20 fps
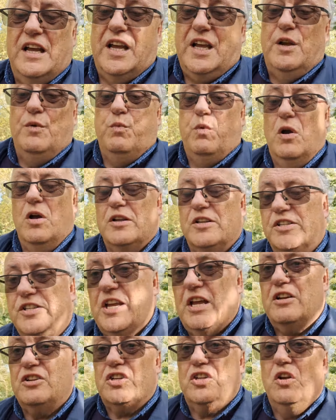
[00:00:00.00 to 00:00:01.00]
he worked
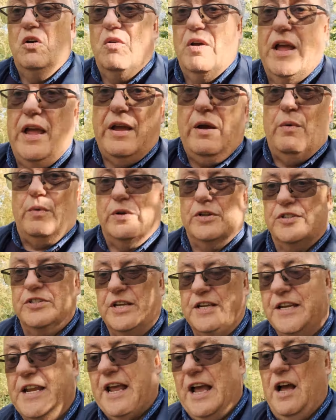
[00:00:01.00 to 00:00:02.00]
such long hours.
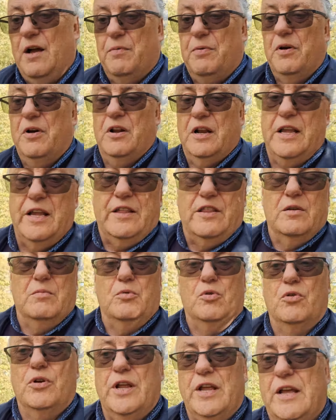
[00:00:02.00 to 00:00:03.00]
He'd get up early in the
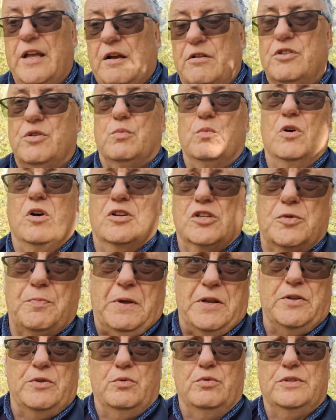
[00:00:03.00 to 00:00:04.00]
morning, go to work,
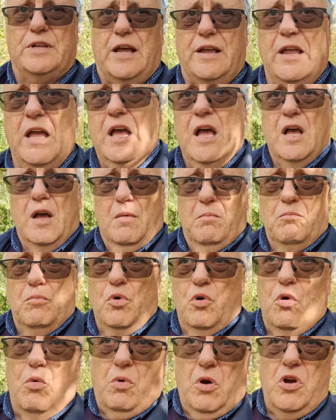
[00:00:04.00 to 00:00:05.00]
spend all day,
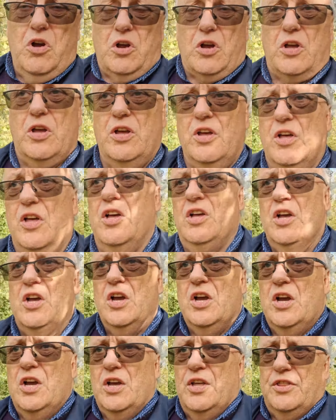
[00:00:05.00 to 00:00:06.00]
more work
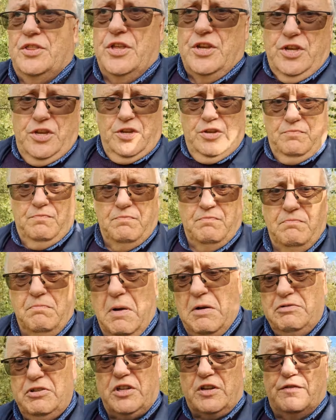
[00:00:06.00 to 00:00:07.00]
than
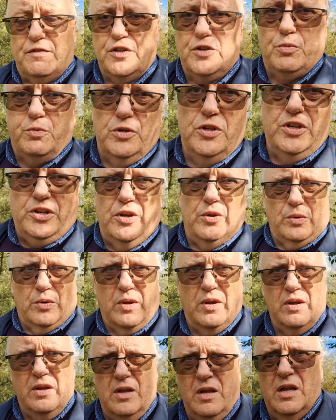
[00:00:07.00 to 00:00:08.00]
most of us would do.
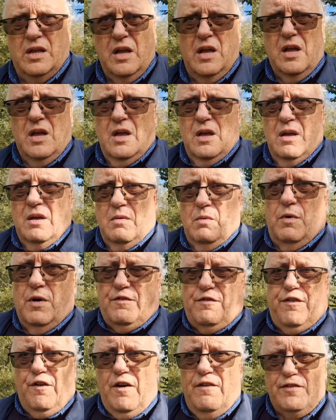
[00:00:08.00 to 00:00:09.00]

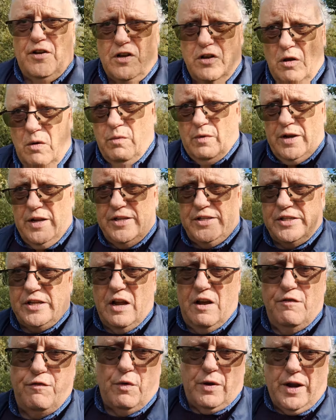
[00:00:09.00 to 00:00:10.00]
Work 5 o'clock when his
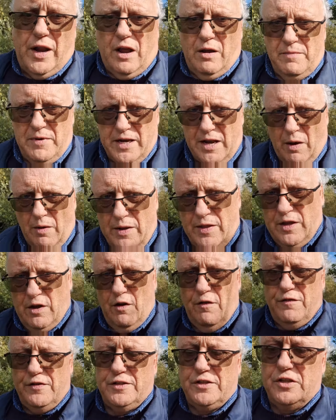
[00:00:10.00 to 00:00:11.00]
staff went home, he'd go in the
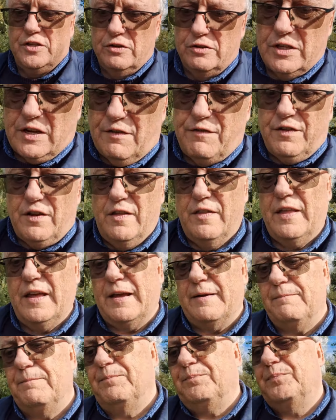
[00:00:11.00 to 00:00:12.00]
office and do stuff like that.